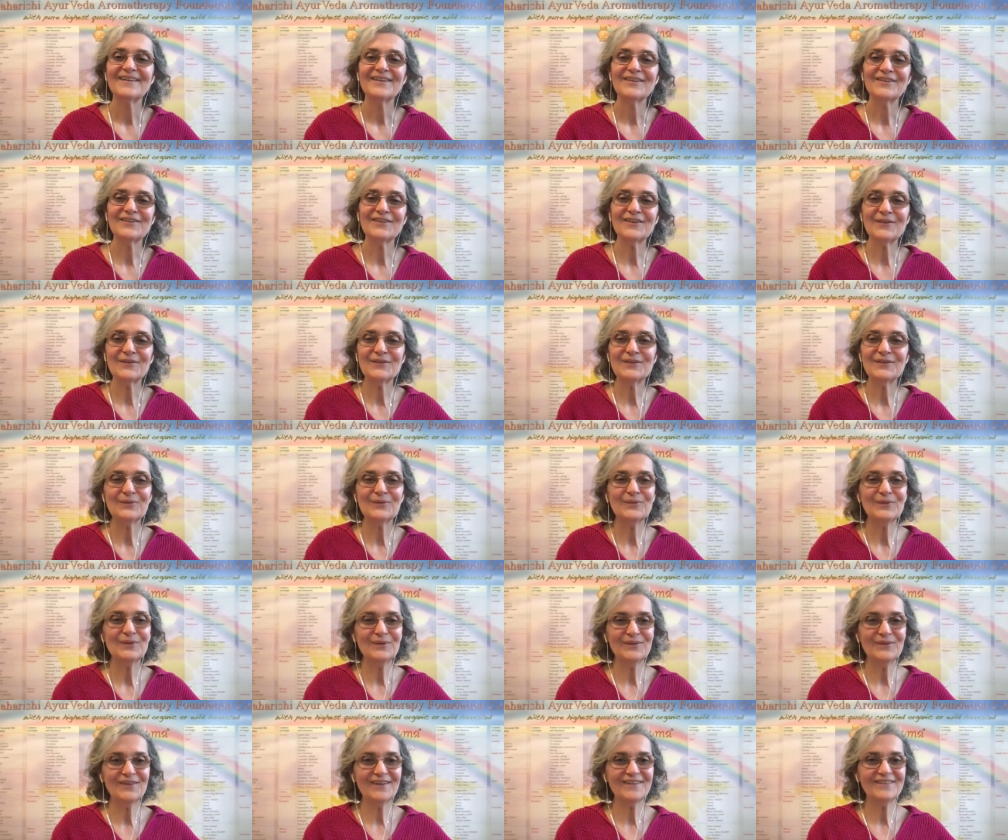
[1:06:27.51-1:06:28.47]
So you
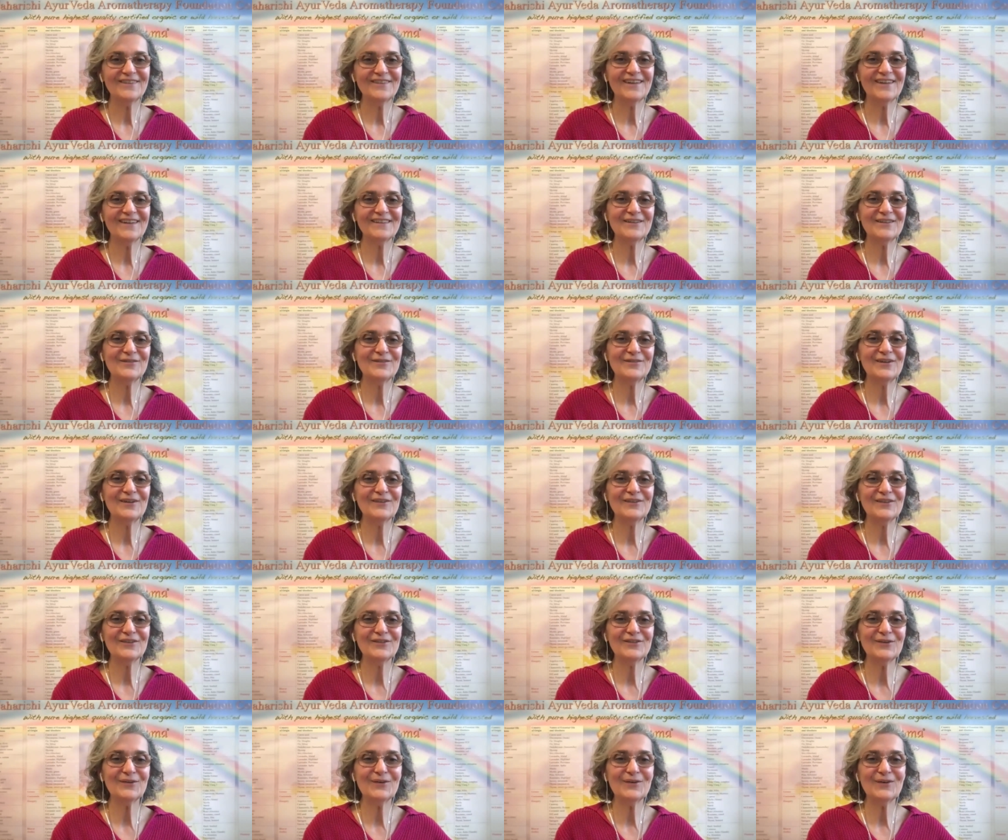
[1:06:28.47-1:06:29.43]
will not take the
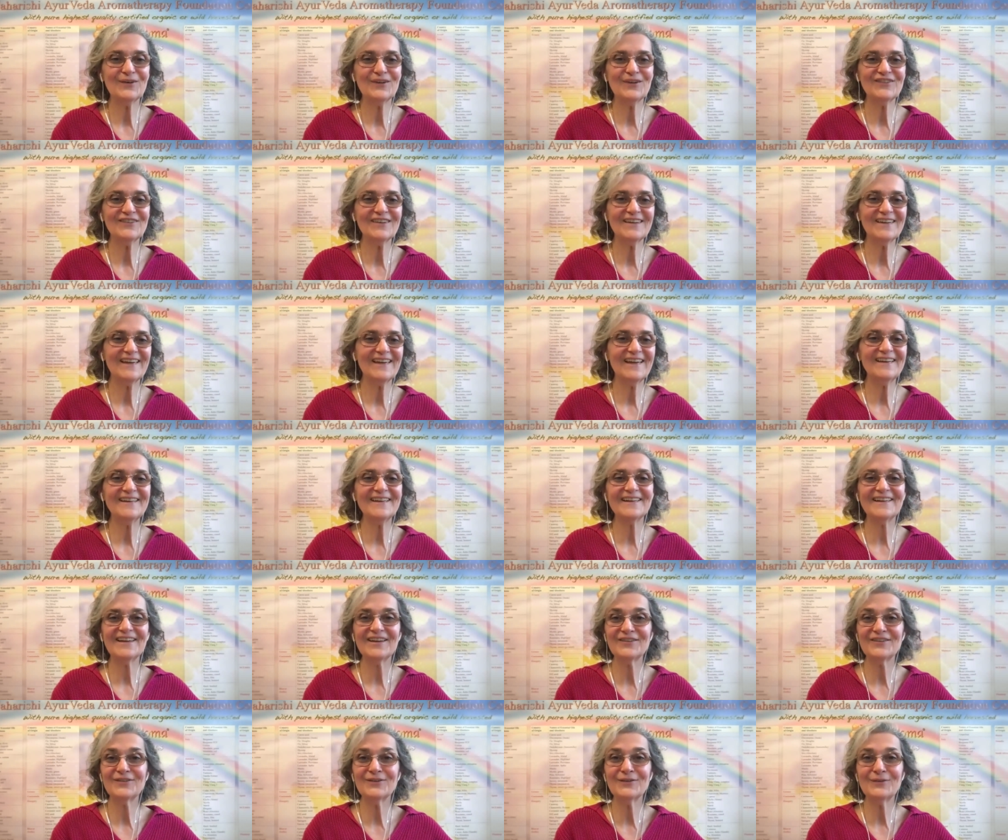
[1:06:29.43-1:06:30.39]
foundation course again
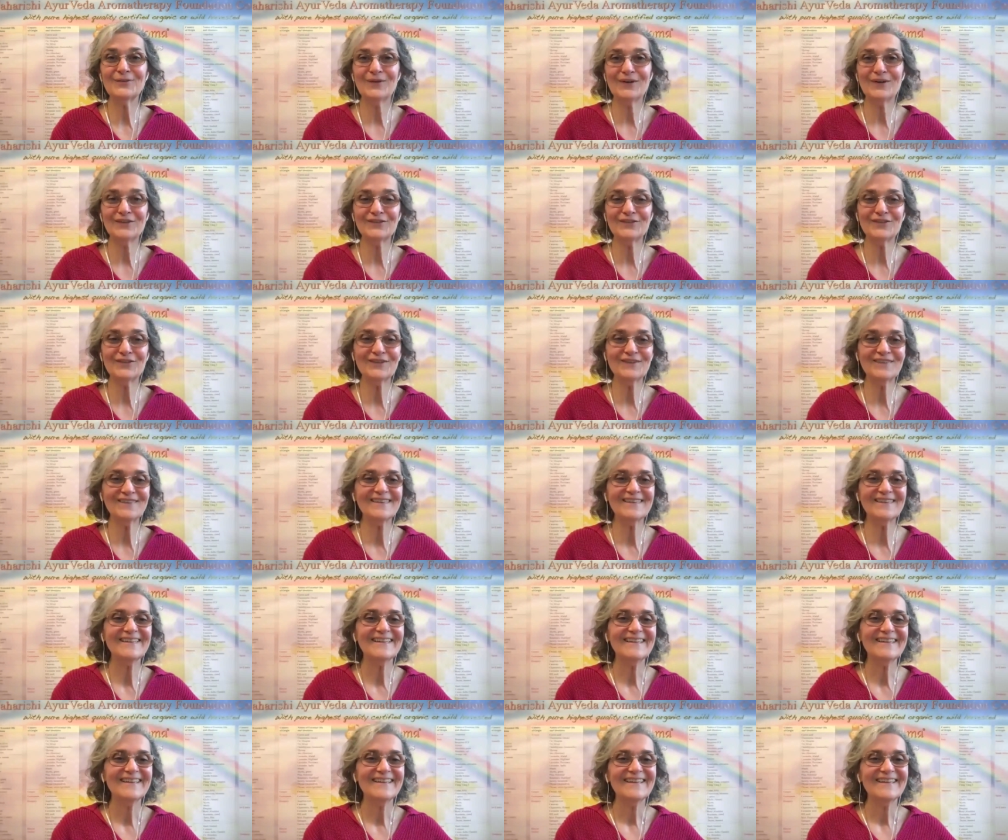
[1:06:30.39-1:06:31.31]
unless you want to.